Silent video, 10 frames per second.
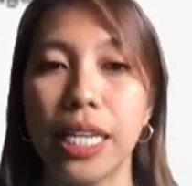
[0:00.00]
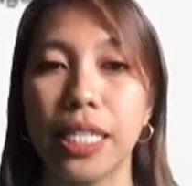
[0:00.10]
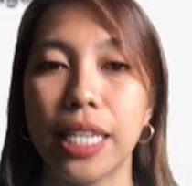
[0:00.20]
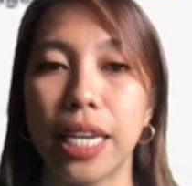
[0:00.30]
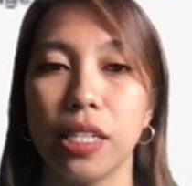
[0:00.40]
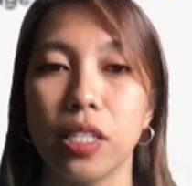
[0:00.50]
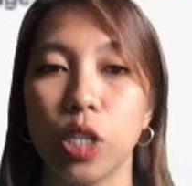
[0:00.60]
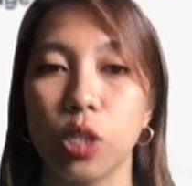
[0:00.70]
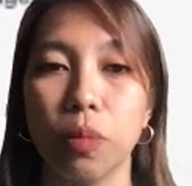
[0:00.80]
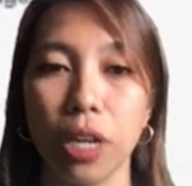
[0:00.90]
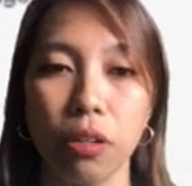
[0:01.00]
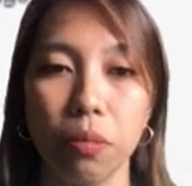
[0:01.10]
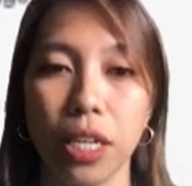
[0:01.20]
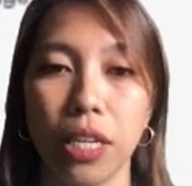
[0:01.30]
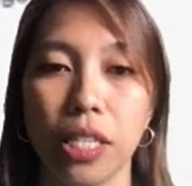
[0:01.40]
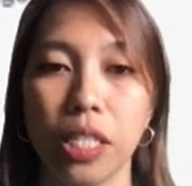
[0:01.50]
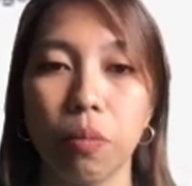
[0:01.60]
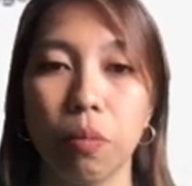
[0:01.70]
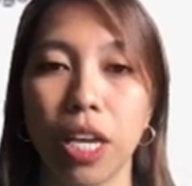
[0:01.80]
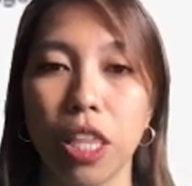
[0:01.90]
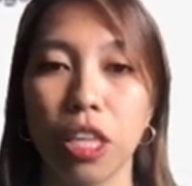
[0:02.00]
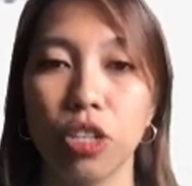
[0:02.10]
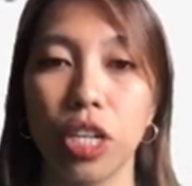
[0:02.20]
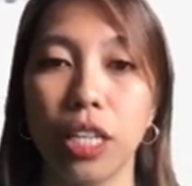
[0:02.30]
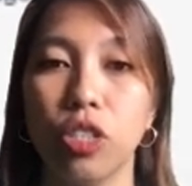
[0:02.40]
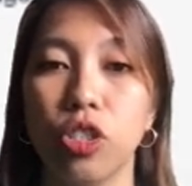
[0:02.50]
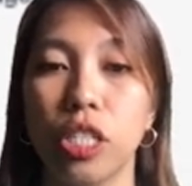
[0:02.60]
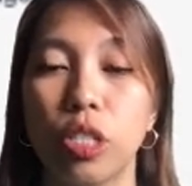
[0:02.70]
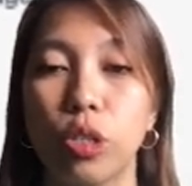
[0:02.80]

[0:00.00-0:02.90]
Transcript: science experiments, math challenges,